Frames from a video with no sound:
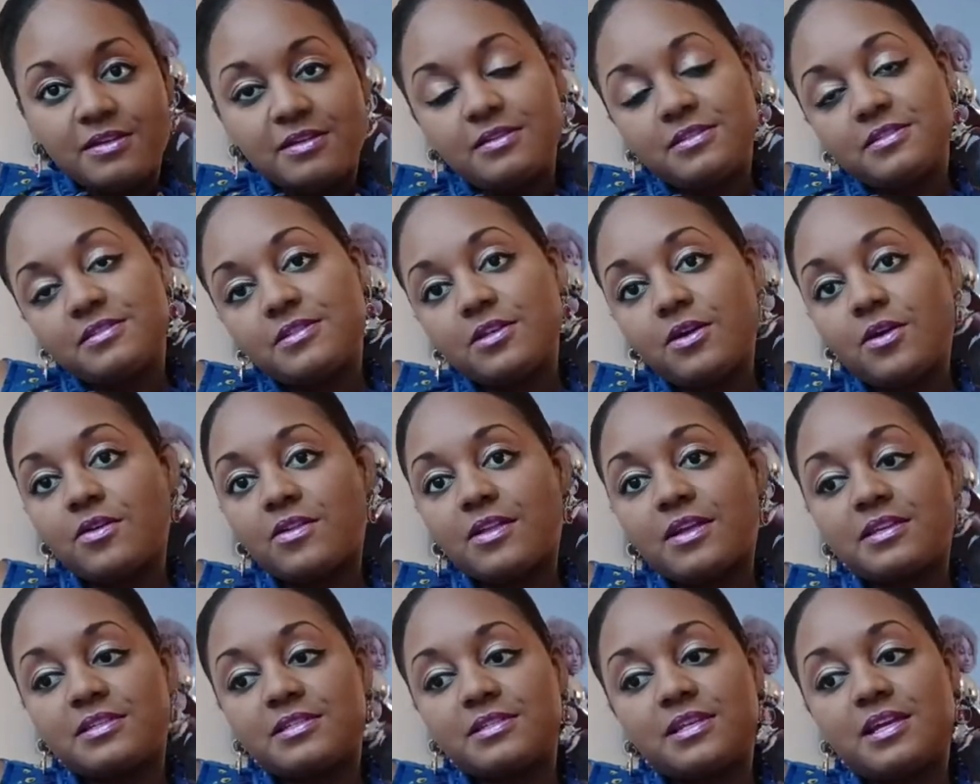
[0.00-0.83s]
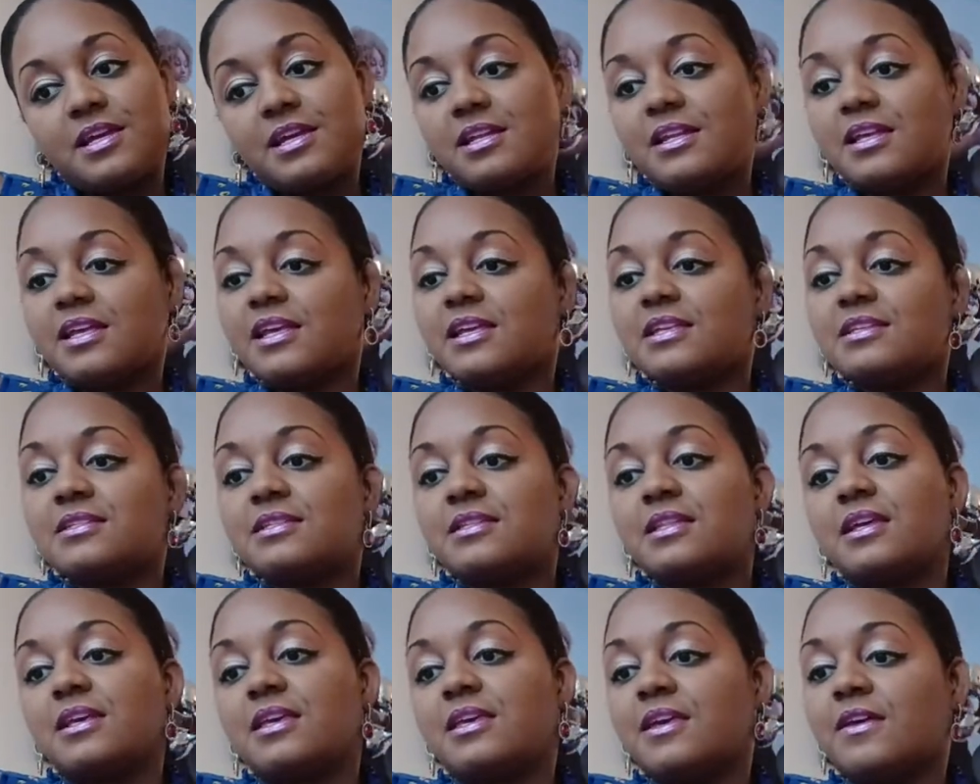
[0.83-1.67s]
So they said it's
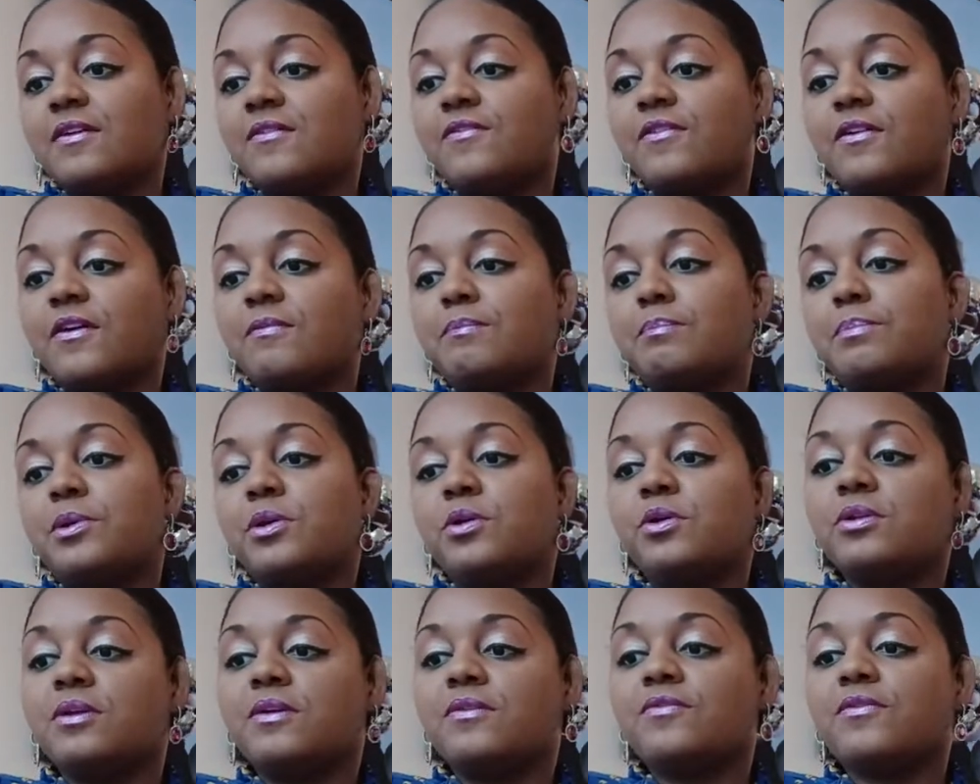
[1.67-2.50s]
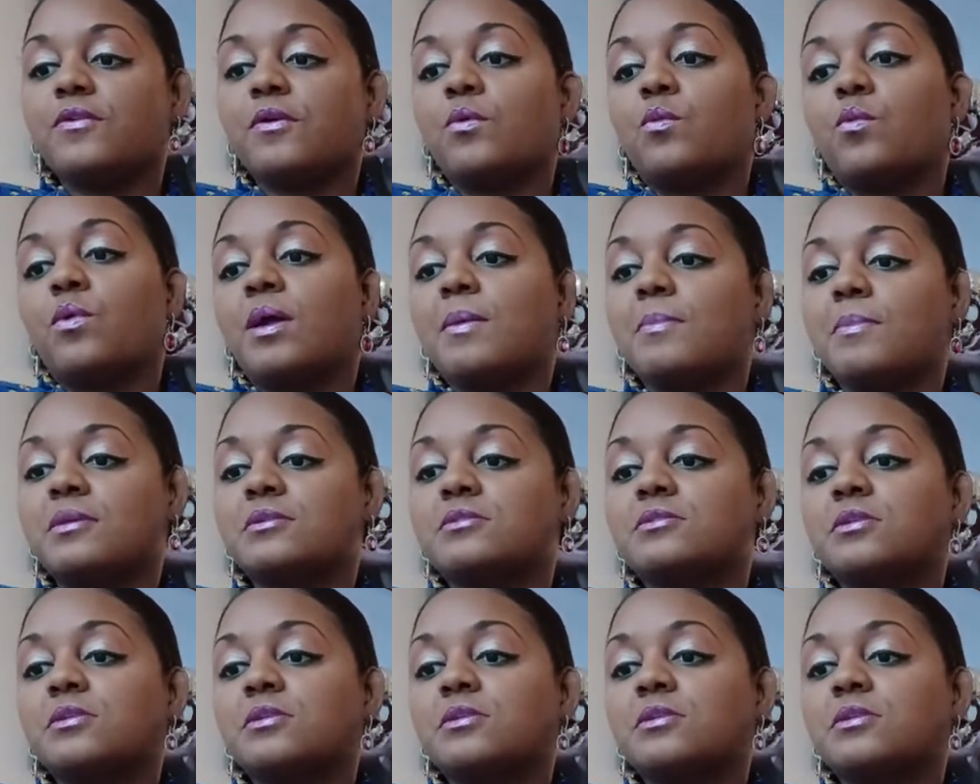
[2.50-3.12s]
the gift of beauty for women.